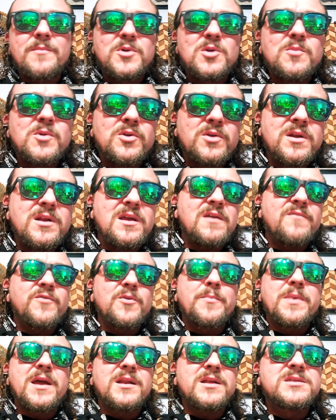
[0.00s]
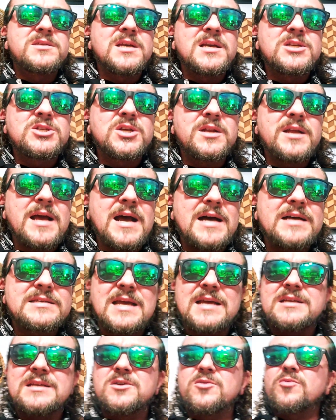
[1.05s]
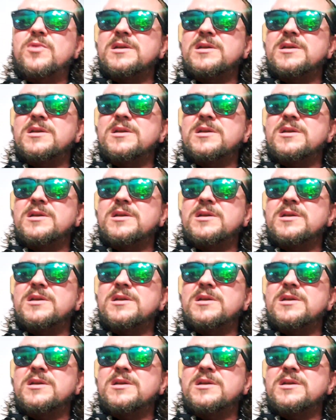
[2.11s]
community, if you're paying attention, it has a